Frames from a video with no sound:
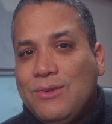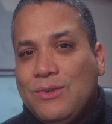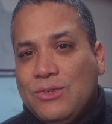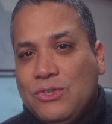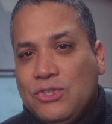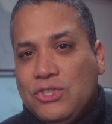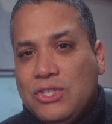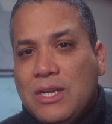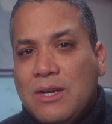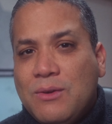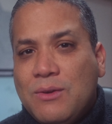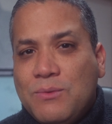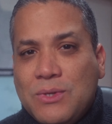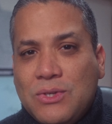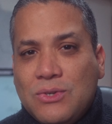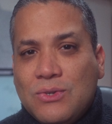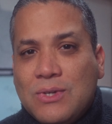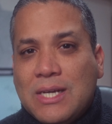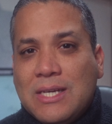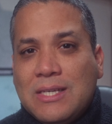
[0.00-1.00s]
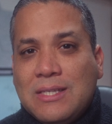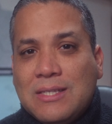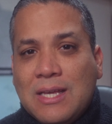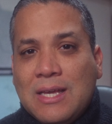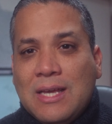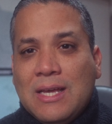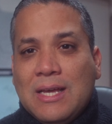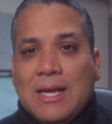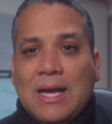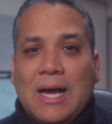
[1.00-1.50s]
I'm going to share with you guys
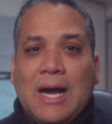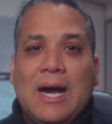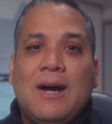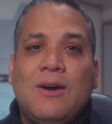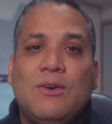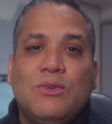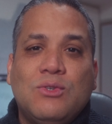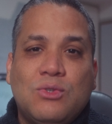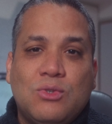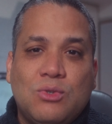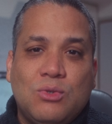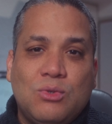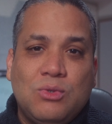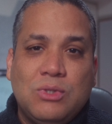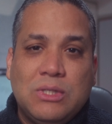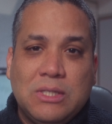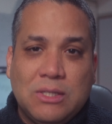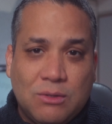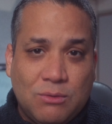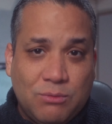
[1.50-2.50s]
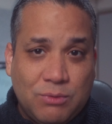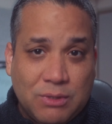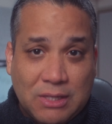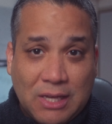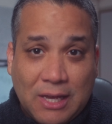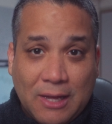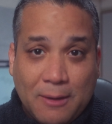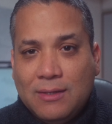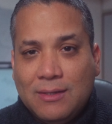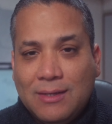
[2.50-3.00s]
how to deal with
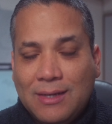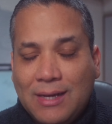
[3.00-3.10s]
that.